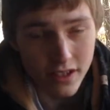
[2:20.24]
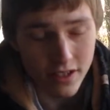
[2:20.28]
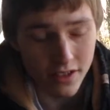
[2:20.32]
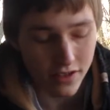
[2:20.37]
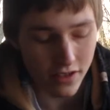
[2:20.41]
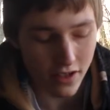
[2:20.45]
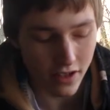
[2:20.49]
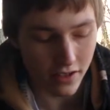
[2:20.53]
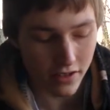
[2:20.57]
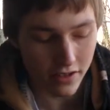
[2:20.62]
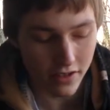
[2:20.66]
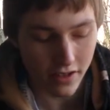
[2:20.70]
is
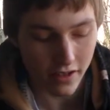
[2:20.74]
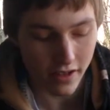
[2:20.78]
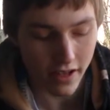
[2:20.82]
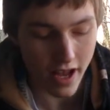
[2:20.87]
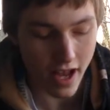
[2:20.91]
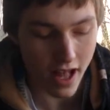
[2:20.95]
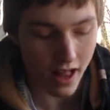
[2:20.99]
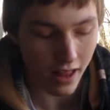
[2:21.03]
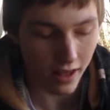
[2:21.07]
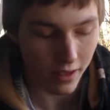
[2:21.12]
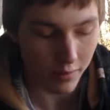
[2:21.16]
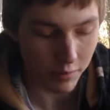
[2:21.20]
on to the
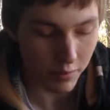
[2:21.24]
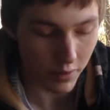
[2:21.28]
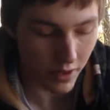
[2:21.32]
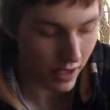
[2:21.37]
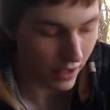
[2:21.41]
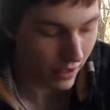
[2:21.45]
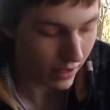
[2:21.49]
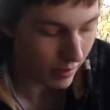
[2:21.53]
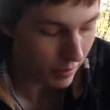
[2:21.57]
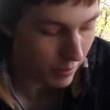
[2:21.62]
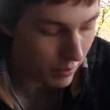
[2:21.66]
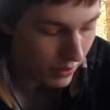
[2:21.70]
Alec
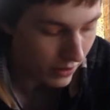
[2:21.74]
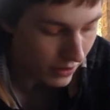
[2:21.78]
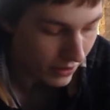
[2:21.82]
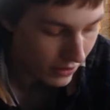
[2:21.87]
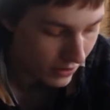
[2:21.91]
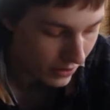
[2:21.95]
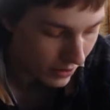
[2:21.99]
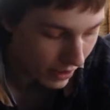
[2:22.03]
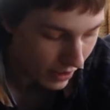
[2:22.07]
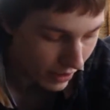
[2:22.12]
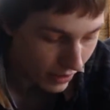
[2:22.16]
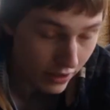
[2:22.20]
Bradley
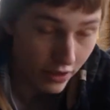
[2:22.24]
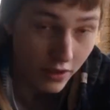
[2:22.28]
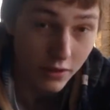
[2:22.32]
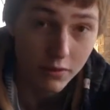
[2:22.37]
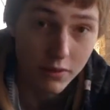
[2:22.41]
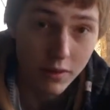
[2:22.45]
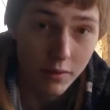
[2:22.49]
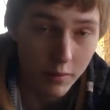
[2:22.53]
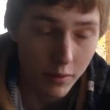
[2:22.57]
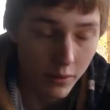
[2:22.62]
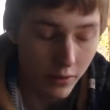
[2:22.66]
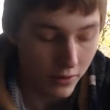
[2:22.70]
Prensado
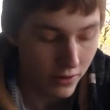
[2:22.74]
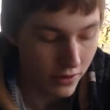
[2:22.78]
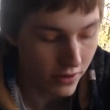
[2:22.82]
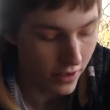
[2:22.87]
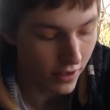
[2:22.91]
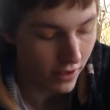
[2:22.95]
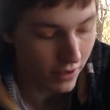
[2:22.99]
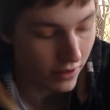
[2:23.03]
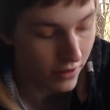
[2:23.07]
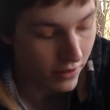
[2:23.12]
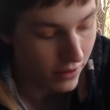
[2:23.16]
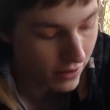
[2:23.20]

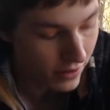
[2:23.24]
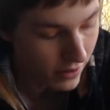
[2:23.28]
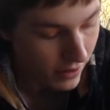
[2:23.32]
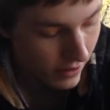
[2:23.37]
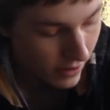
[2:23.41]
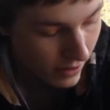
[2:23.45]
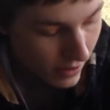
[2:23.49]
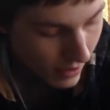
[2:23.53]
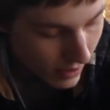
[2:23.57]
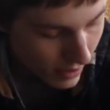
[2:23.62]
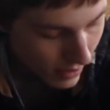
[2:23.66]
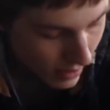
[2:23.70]
Robustos.
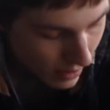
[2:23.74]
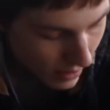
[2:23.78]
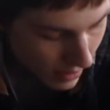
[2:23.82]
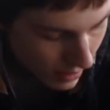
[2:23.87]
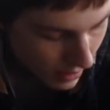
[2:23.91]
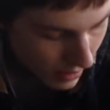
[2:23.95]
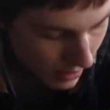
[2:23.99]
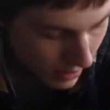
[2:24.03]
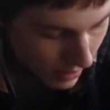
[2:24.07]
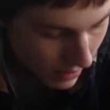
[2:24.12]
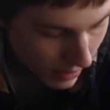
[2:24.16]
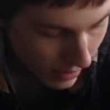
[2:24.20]

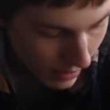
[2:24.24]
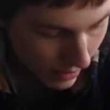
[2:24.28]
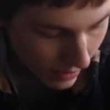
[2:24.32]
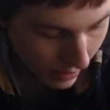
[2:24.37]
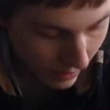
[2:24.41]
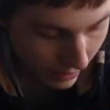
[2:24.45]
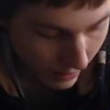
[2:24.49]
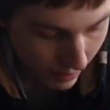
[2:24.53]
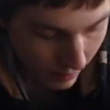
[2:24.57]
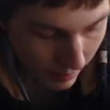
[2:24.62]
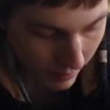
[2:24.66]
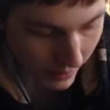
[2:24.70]

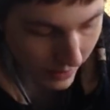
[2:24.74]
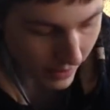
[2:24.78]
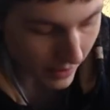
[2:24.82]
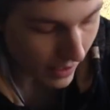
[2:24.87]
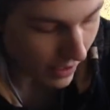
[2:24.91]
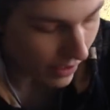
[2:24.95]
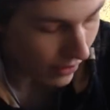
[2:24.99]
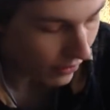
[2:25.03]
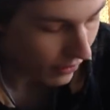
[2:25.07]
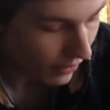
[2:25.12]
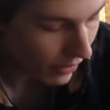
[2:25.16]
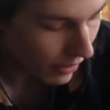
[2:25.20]
And let me
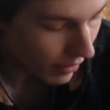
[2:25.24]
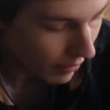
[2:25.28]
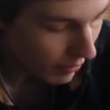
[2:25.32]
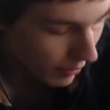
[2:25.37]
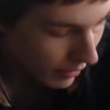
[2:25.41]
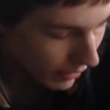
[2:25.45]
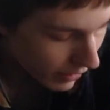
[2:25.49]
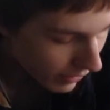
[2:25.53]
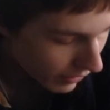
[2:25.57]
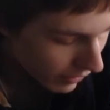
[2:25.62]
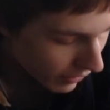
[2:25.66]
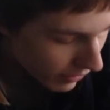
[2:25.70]
count how
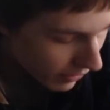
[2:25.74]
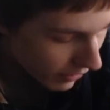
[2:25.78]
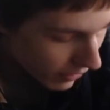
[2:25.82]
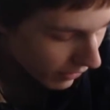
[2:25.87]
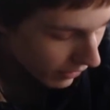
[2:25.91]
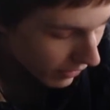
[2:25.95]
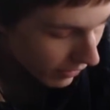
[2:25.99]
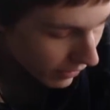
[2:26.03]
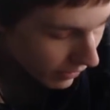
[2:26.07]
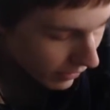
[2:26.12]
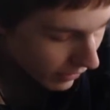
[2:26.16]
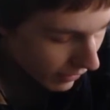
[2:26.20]
many there
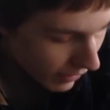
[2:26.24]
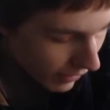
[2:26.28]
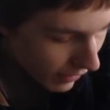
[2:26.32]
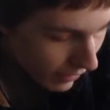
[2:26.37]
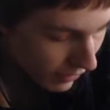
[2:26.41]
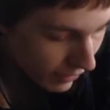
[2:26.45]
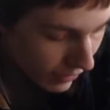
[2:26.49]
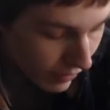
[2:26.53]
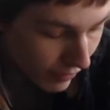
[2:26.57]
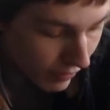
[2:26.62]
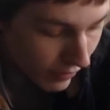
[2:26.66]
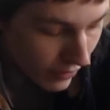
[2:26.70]
are
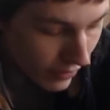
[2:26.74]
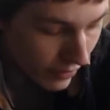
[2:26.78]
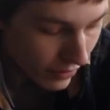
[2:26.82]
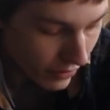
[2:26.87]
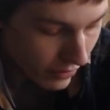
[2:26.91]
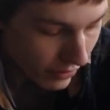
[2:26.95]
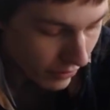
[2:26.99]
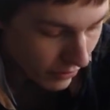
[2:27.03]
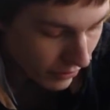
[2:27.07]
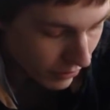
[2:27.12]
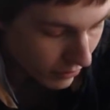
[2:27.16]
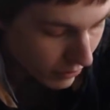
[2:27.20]
here of
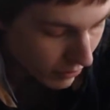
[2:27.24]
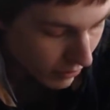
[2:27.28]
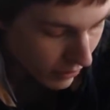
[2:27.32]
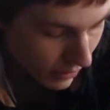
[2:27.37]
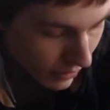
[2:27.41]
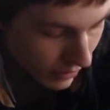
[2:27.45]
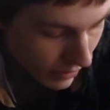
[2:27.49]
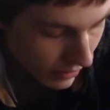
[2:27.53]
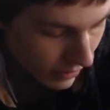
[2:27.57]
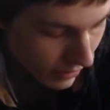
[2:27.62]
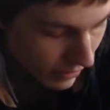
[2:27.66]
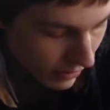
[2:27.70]
those real quick.